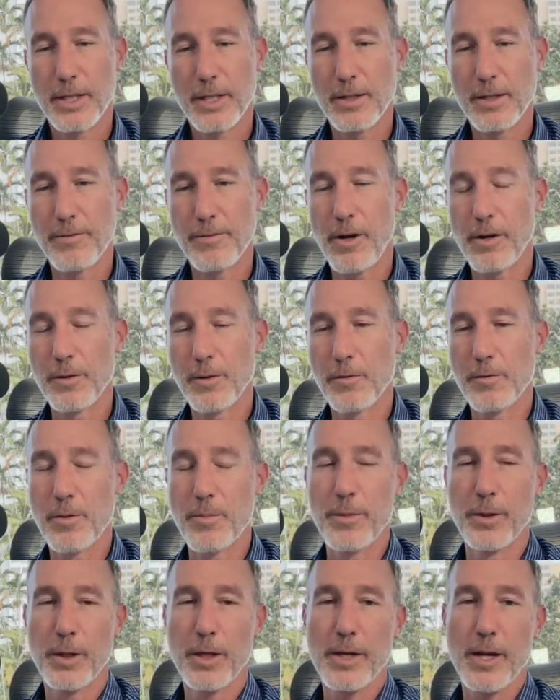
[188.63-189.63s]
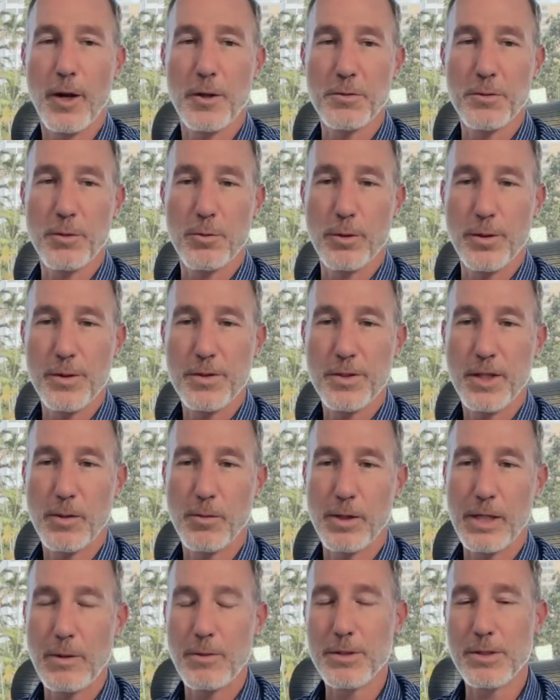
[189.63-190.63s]
getting involved in over a billion dollars with real estate
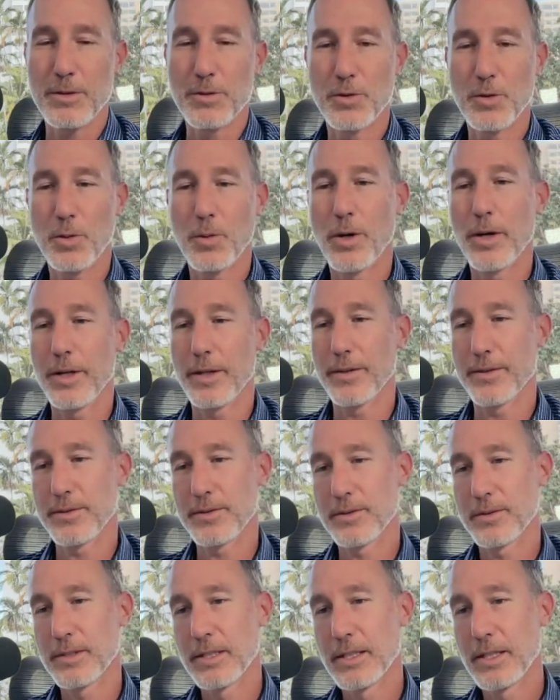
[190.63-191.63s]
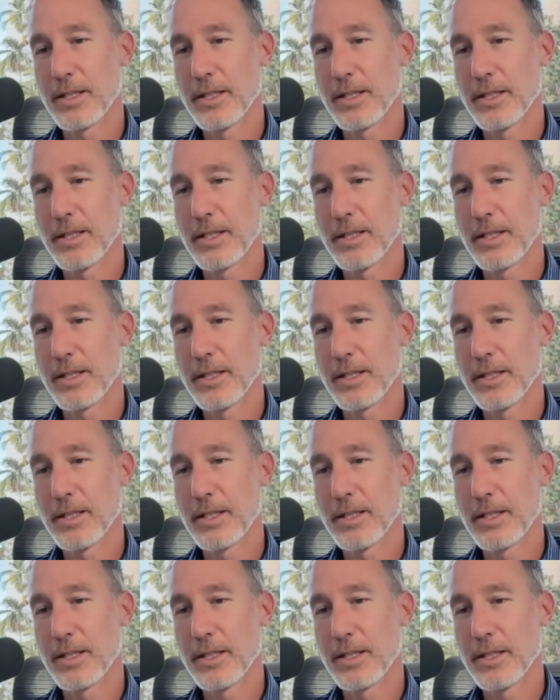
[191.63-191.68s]
when he was in his twenties.